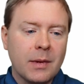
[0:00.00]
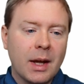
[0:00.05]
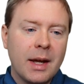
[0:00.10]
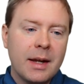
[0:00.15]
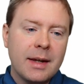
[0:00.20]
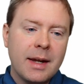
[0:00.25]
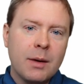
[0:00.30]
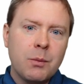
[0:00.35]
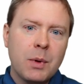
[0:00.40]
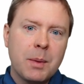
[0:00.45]

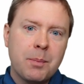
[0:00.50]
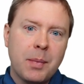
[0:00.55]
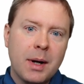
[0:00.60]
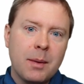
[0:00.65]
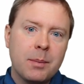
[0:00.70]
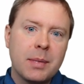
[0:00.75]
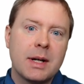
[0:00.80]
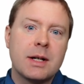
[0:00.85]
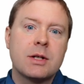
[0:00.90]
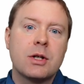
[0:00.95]
And then we
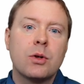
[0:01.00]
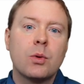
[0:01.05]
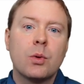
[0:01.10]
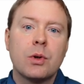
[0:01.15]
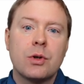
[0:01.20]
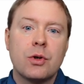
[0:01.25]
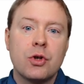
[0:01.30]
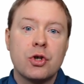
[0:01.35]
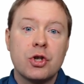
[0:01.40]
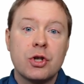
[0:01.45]
publish in
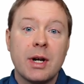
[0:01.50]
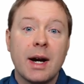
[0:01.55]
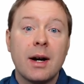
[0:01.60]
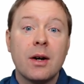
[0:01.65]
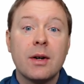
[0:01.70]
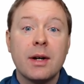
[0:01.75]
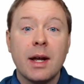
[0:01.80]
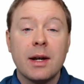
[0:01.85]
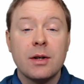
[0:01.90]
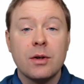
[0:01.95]
order to
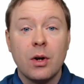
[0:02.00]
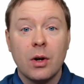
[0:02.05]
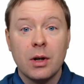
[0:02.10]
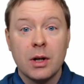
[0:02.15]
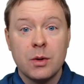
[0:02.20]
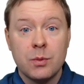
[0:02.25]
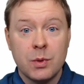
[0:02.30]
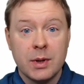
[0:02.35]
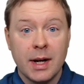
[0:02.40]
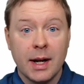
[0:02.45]
share that
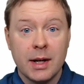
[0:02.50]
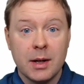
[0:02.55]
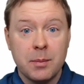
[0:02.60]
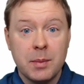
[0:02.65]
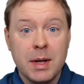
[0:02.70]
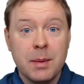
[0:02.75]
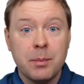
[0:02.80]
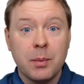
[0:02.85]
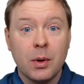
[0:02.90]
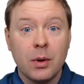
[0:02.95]
knowledge with other
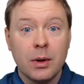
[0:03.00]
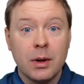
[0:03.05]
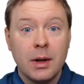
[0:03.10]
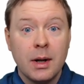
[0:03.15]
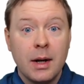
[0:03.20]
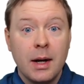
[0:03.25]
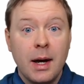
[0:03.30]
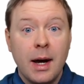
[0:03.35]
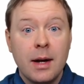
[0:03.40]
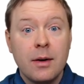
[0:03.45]
people,
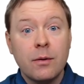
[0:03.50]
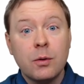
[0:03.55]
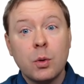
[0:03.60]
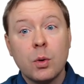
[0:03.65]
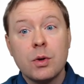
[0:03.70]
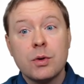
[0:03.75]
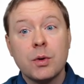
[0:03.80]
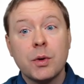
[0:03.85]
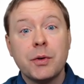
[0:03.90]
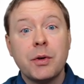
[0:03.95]
and of
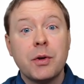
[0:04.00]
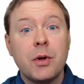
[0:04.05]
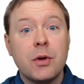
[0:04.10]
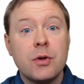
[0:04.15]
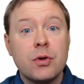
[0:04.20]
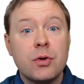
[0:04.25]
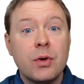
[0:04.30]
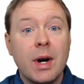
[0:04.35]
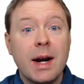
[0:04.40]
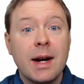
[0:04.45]
course also to
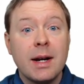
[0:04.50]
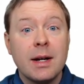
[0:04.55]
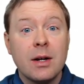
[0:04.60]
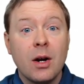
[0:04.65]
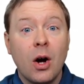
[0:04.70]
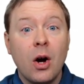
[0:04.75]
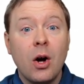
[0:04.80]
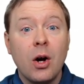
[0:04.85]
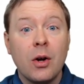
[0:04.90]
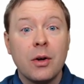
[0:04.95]
train
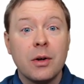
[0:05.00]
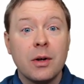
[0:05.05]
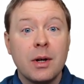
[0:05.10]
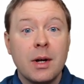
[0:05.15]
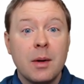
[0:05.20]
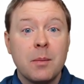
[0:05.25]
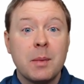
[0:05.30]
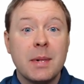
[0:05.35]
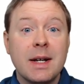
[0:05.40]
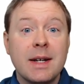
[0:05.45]
on
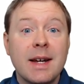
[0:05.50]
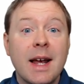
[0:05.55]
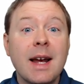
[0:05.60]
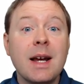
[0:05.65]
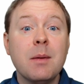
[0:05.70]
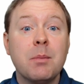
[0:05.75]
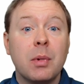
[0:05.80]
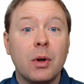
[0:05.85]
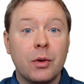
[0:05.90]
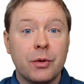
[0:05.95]
being
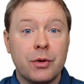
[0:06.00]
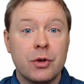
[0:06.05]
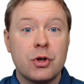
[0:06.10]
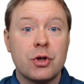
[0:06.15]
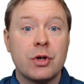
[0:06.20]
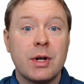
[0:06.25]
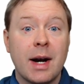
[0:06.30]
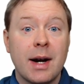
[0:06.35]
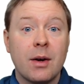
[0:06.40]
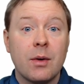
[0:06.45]
able to
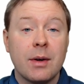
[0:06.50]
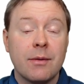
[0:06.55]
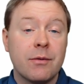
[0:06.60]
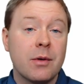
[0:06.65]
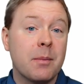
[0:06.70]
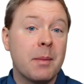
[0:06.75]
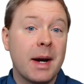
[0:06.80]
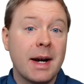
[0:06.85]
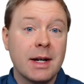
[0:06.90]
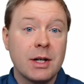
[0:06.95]
share
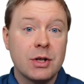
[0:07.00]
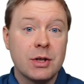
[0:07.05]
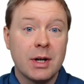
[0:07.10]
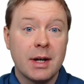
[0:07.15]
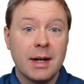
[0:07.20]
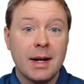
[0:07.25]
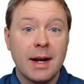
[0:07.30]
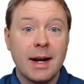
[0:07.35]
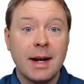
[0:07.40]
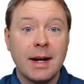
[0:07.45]

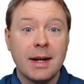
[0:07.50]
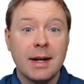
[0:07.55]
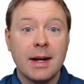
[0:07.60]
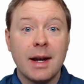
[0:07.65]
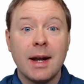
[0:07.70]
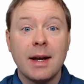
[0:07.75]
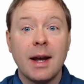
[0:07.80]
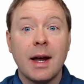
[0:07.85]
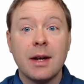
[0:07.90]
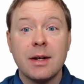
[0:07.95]
information in
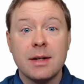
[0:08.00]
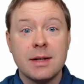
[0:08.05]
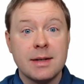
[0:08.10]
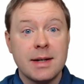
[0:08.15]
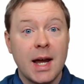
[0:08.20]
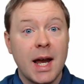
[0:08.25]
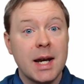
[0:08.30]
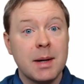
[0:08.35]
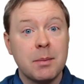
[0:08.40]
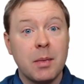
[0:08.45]
an
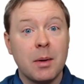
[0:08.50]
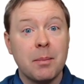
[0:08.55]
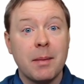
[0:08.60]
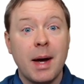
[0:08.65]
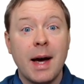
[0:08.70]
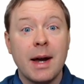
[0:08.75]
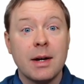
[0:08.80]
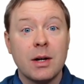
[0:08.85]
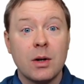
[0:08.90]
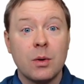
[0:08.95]
understandable
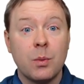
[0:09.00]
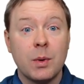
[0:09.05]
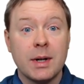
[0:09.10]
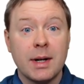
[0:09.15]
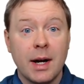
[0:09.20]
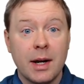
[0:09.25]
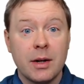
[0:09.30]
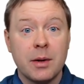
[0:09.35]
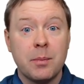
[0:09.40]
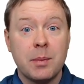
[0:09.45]
manner with
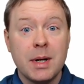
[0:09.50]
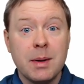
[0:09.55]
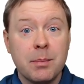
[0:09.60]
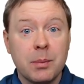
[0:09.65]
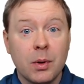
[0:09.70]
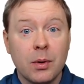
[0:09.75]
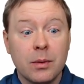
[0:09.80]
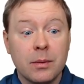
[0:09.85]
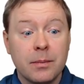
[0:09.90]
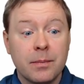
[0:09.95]
other
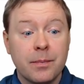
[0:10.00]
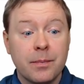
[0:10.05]
people.